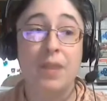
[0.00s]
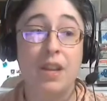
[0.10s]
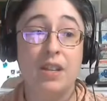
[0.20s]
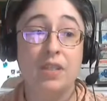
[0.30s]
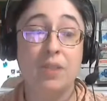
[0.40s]

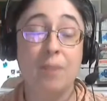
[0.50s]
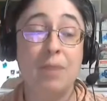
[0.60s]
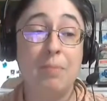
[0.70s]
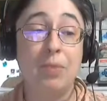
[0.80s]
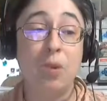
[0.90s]
Some
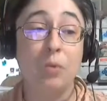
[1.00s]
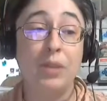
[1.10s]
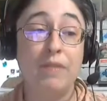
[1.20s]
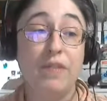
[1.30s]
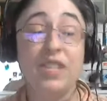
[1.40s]
people only
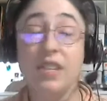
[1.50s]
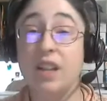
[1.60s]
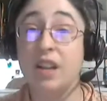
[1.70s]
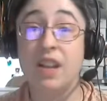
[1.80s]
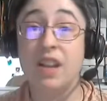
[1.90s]
visit a
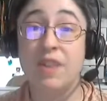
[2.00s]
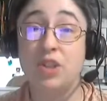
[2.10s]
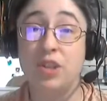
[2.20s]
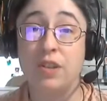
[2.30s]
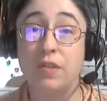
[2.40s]

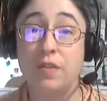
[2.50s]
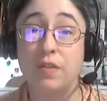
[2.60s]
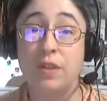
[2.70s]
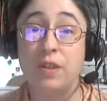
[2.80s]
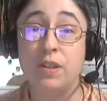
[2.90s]
convention,
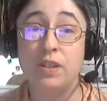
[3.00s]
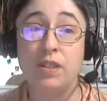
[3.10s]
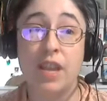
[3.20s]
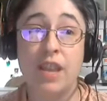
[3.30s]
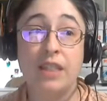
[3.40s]

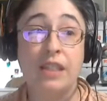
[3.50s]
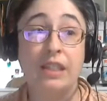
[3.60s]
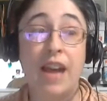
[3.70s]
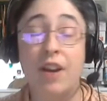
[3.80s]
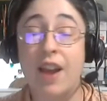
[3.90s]
say in the
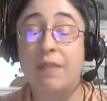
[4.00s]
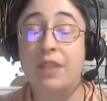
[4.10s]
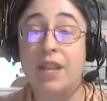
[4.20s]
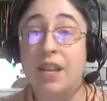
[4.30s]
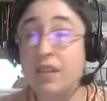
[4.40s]
latter half of the
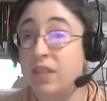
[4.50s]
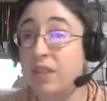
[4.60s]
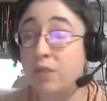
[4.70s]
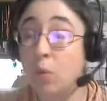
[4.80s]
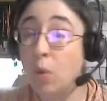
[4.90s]
day because they have to
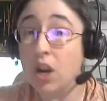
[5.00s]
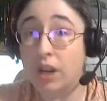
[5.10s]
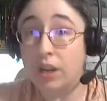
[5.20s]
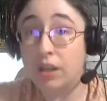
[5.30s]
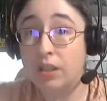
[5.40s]
work.
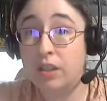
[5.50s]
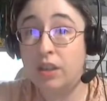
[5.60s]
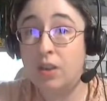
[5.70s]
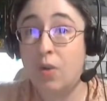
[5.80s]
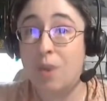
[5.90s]

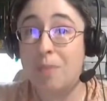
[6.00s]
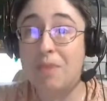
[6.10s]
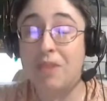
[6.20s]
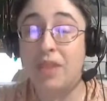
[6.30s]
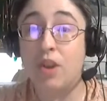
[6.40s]
Or maybe
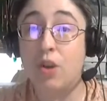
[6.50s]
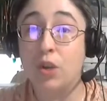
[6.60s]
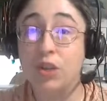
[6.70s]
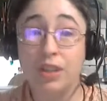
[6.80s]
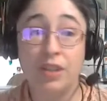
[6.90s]
they go
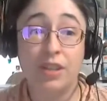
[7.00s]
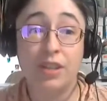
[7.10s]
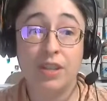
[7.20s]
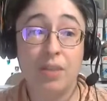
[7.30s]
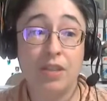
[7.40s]
earlier in the day
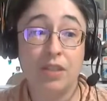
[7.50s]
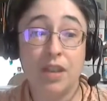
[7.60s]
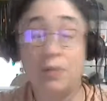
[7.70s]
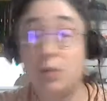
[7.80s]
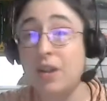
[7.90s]
because they have
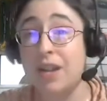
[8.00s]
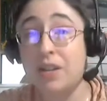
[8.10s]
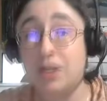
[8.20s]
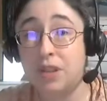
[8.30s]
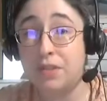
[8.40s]
to work night
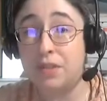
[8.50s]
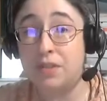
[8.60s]
shift.